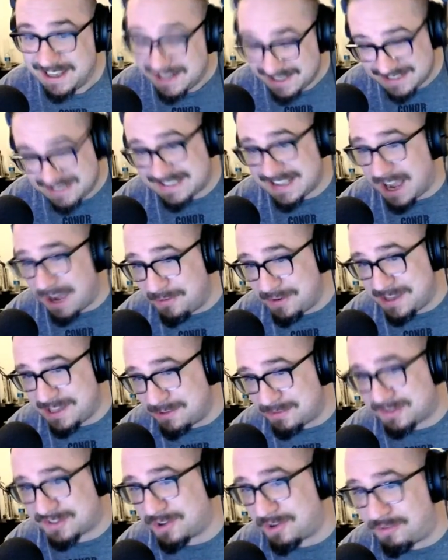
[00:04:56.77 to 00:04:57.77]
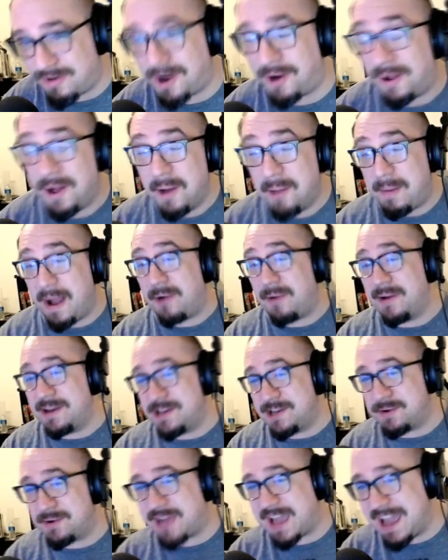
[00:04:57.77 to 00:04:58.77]
This is how we used to roll. Back when
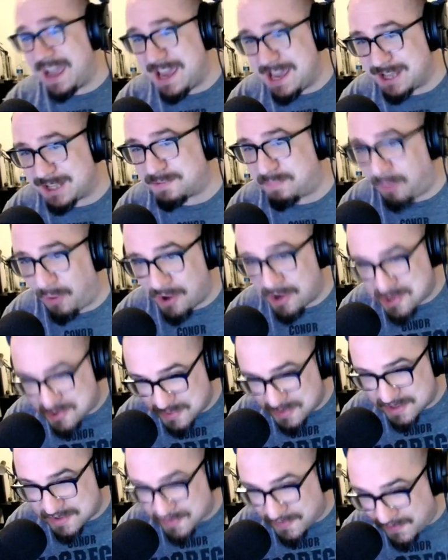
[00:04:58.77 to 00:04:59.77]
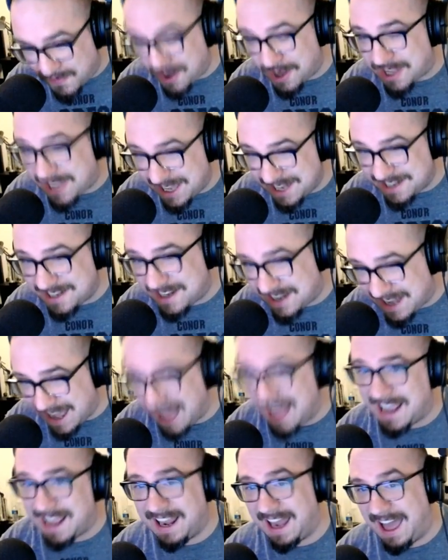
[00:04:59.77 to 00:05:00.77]
UK esports was fucking
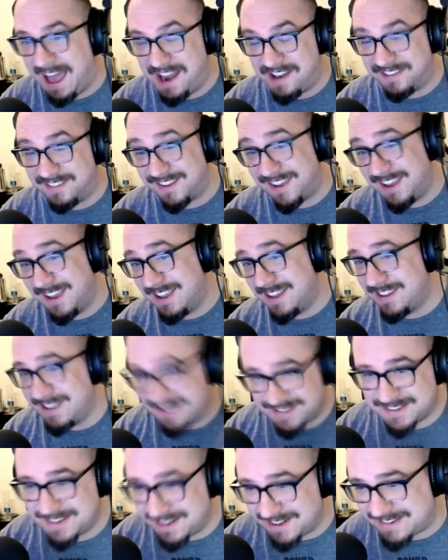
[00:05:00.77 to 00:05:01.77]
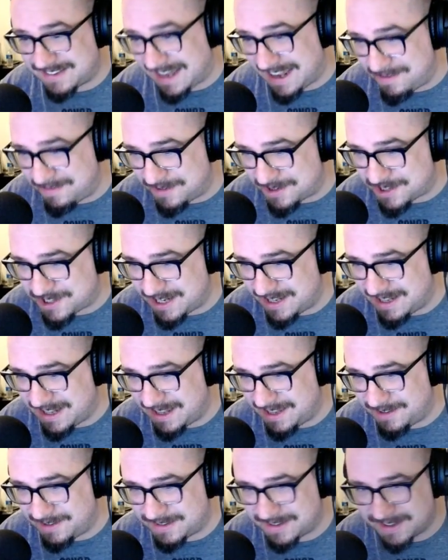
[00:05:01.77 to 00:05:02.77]
gangland, this is the type of shit that used to